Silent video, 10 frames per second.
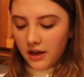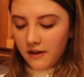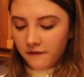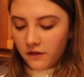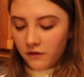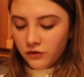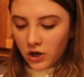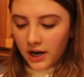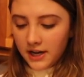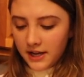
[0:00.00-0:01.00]
If you've
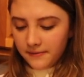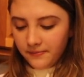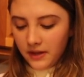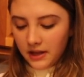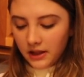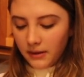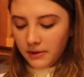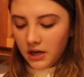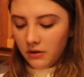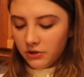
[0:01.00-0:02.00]
tried it, let
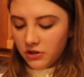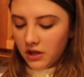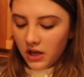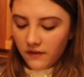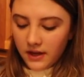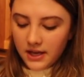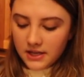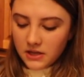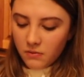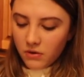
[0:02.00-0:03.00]
me know what you think of it.
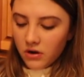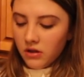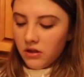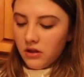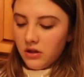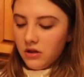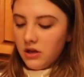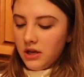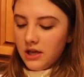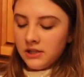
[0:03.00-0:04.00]
Is it worth
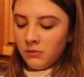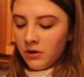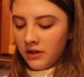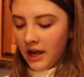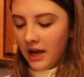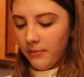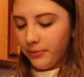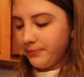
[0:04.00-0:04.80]
the hype?